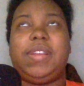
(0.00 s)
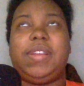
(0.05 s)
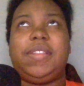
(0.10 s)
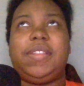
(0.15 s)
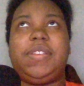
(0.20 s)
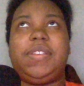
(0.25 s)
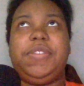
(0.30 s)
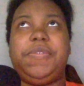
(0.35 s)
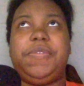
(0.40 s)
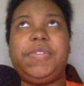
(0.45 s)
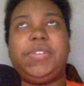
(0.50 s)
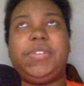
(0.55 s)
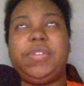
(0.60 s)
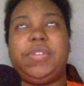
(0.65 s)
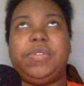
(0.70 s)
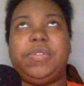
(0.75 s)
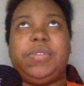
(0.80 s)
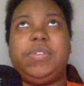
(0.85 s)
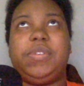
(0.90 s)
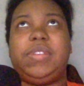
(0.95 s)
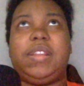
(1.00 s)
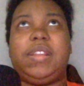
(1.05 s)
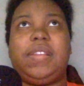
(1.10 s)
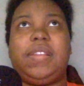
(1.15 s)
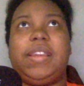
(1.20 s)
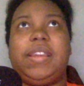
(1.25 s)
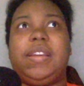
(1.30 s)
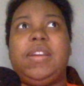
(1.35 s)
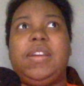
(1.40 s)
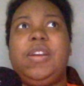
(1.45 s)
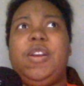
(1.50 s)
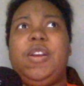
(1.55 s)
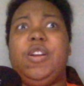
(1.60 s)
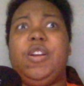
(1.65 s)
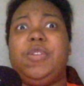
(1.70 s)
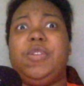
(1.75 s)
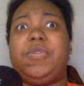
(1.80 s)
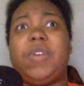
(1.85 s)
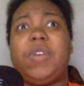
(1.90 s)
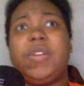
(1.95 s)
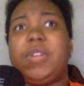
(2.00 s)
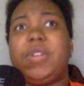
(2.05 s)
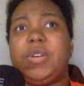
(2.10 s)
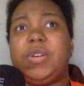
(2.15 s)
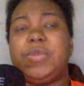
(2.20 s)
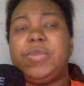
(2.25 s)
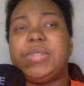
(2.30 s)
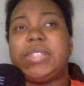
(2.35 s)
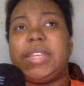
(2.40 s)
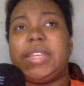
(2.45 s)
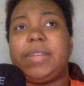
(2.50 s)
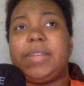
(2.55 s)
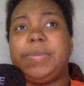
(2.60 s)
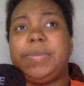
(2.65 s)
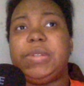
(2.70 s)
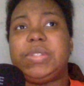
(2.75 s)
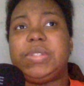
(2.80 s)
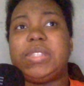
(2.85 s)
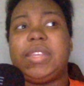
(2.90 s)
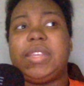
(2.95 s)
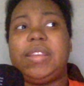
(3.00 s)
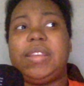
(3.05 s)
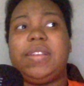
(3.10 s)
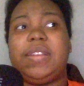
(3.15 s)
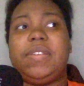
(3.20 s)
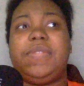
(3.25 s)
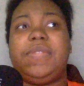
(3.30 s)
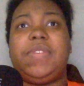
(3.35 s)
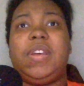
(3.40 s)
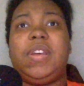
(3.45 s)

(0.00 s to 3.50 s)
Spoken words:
and then you further learn that like her father was like abusive,